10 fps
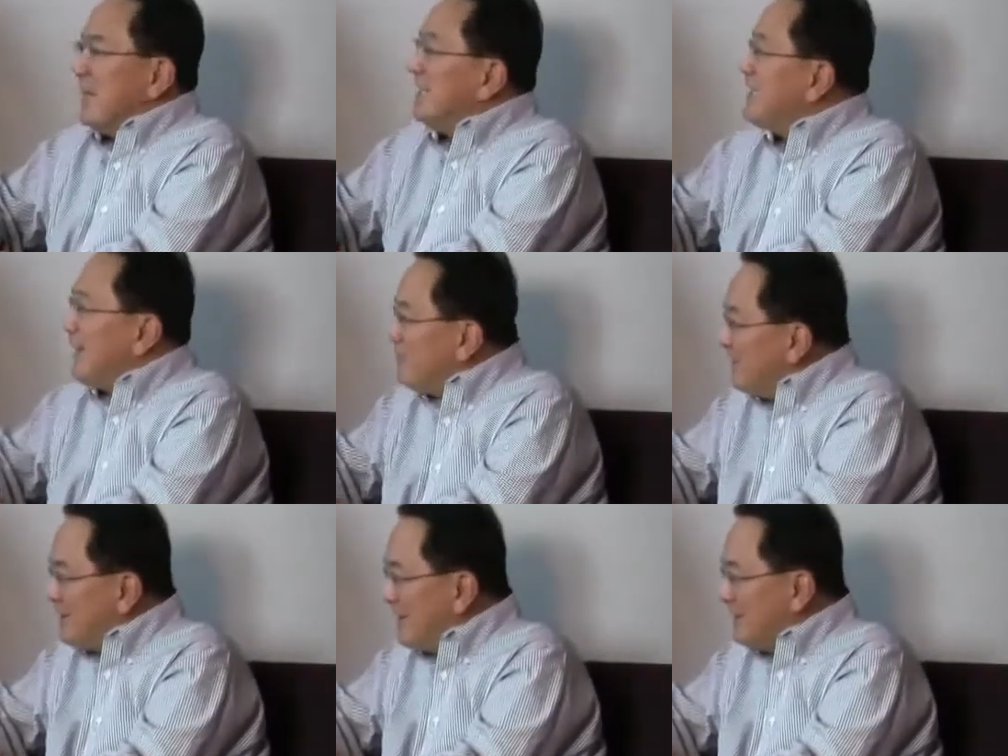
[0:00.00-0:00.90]
I say, I'm
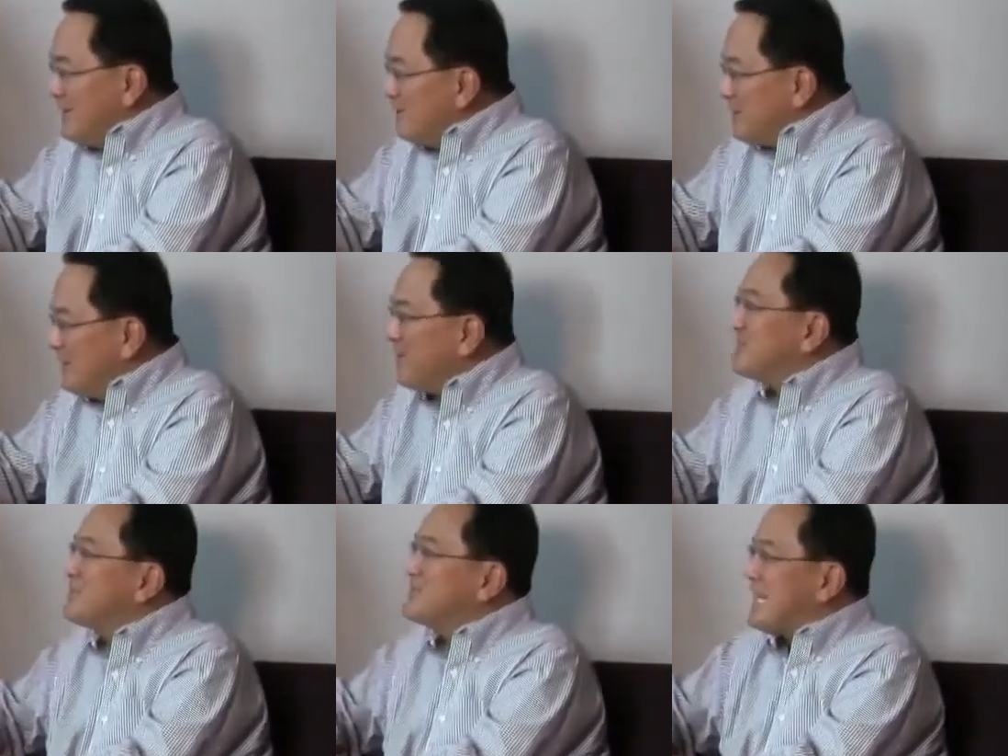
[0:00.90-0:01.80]

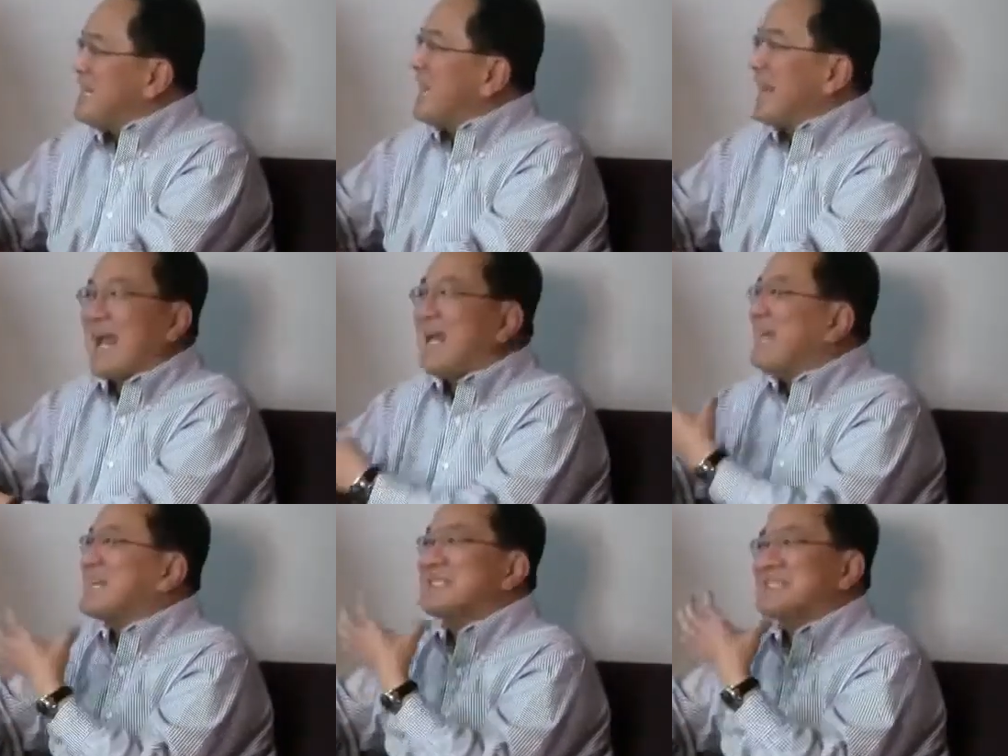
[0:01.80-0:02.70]
curious you say that. I
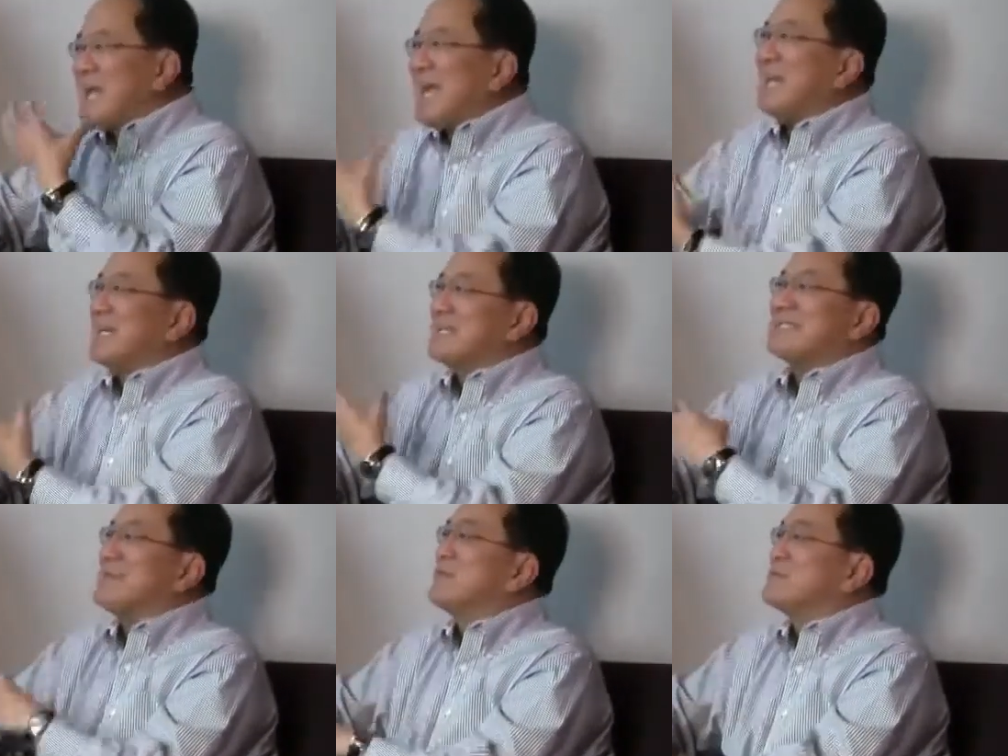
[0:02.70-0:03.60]
get exactly the
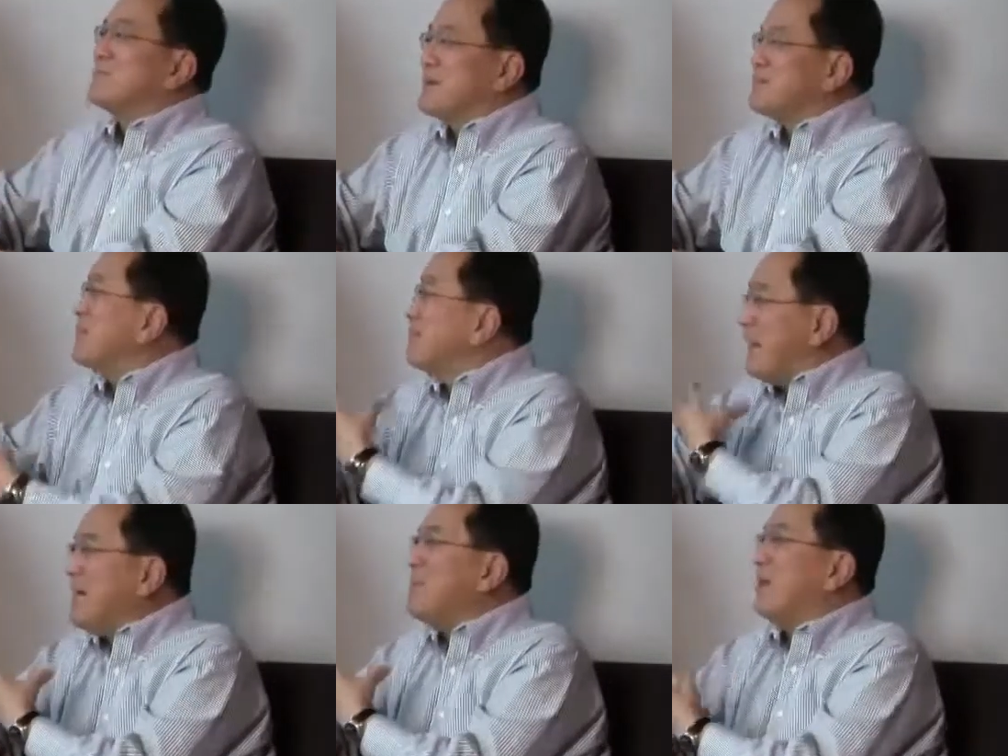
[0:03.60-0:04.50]
same response from
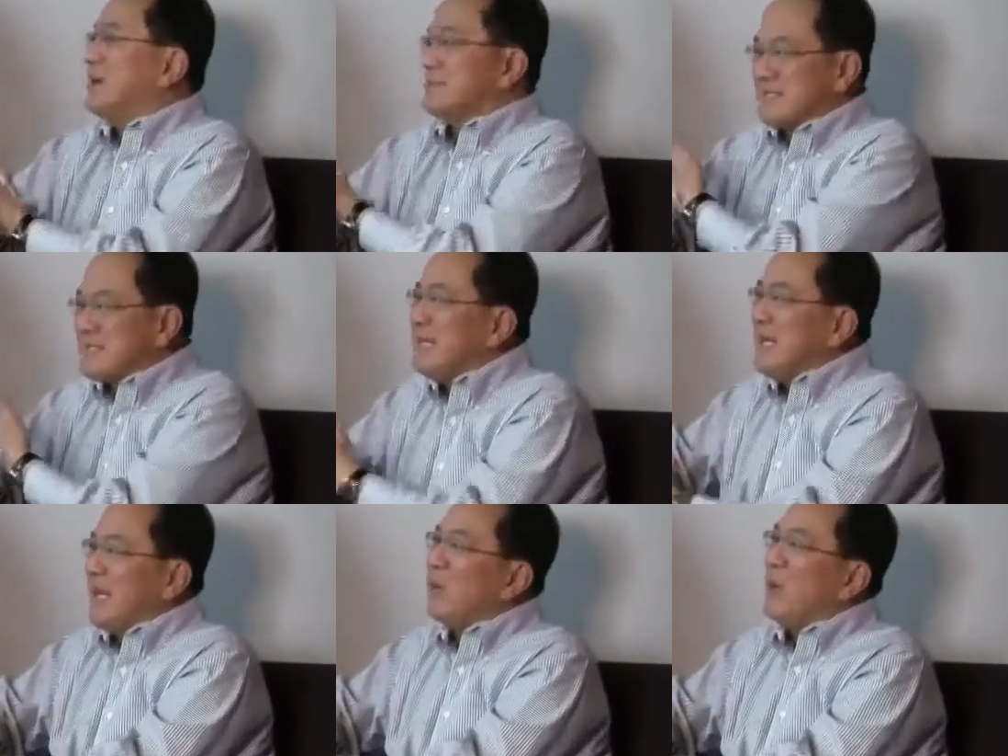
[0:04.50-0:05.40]
my bosses
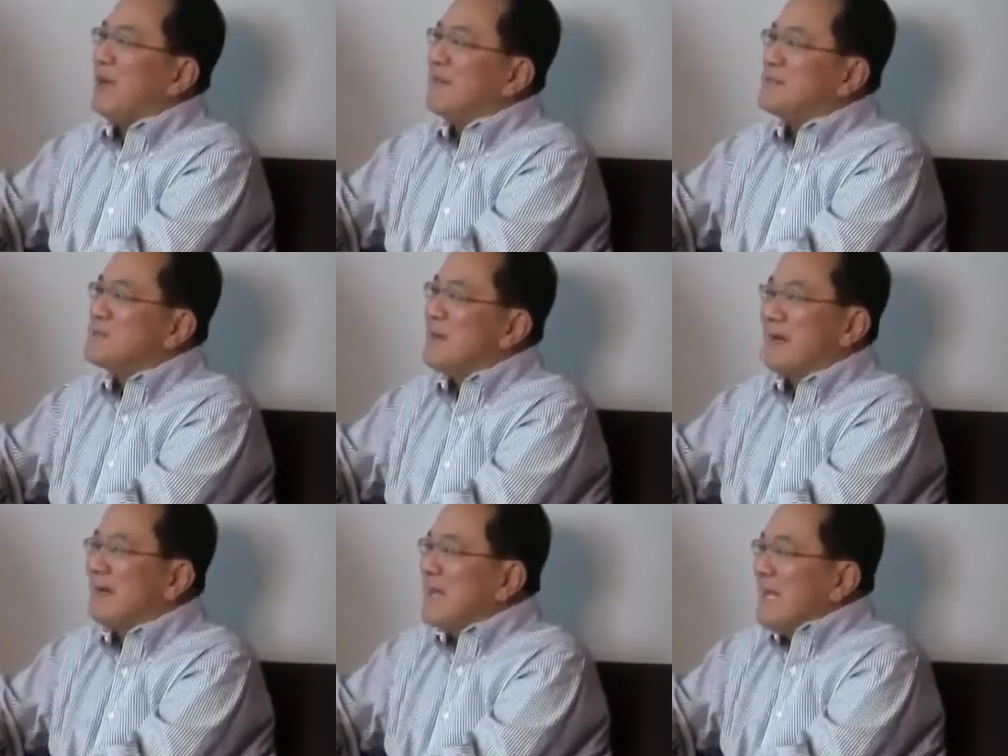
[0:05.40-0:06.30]
at Wyeth as
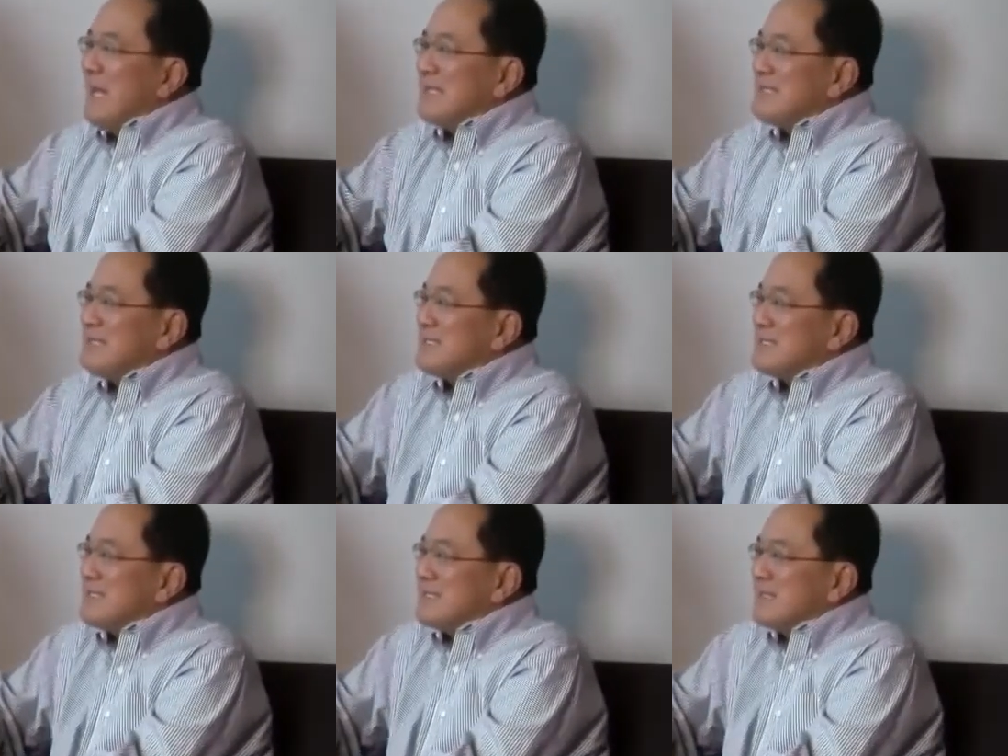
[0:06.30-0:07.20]
well. And so
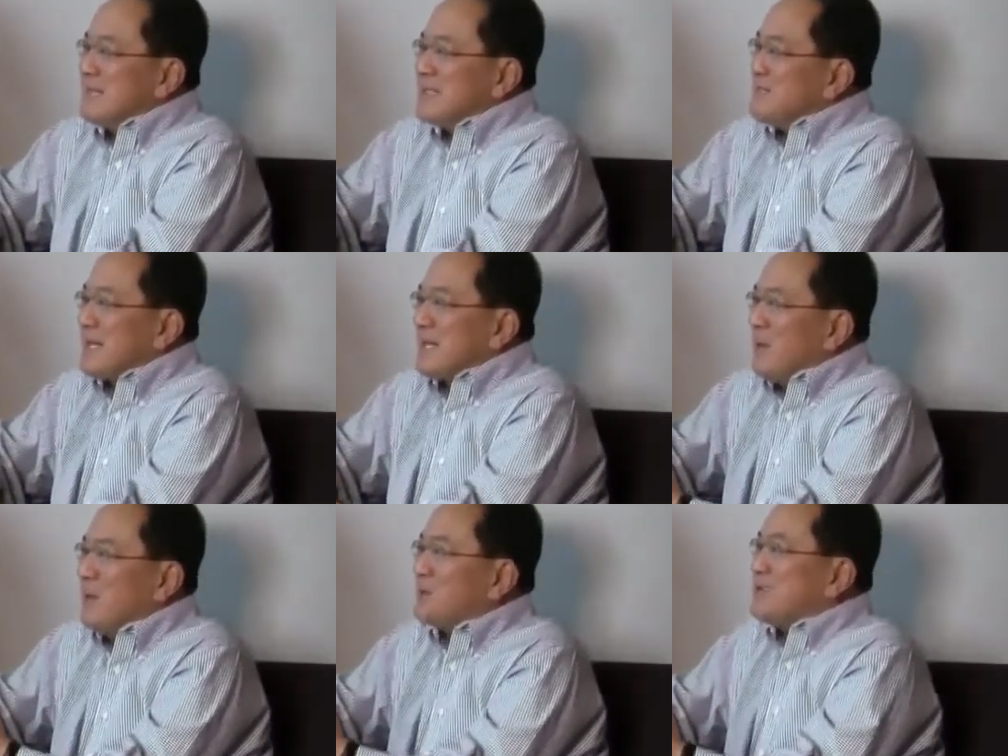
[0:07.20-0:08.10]
it seems like
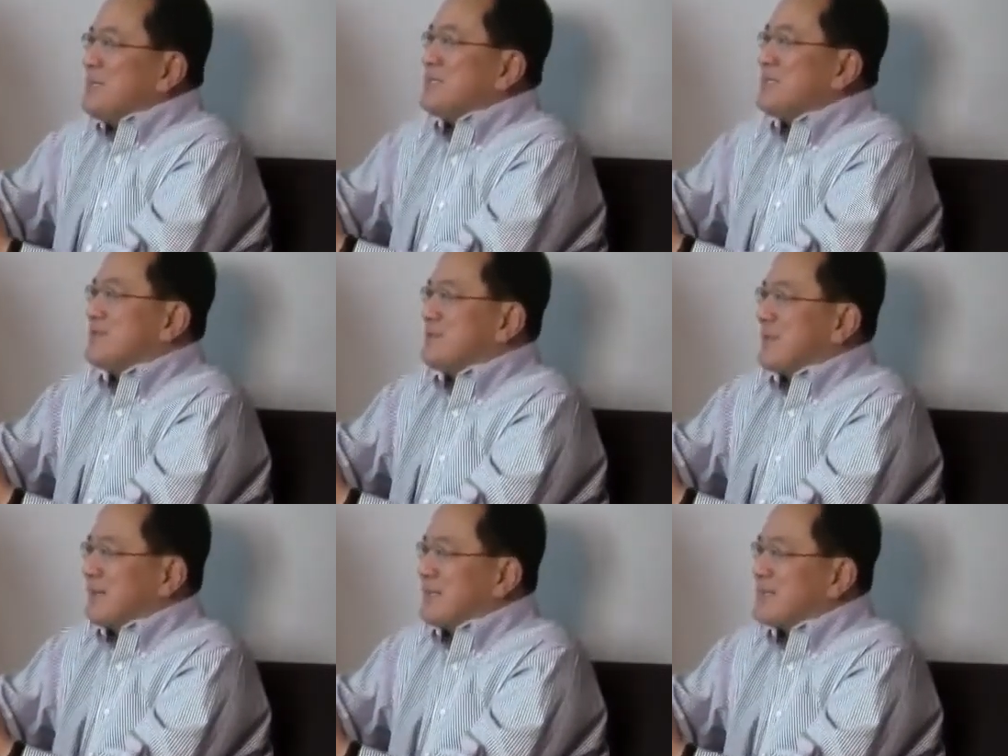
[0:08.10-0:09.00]
the whole drug industry
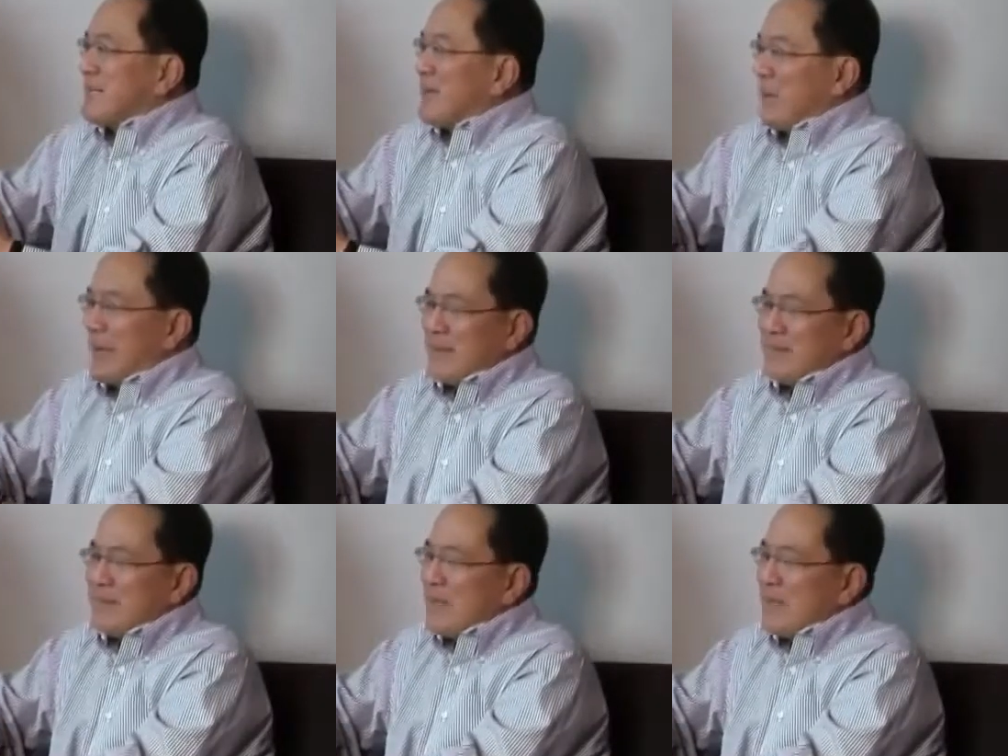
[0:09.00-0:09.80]
thinks that way.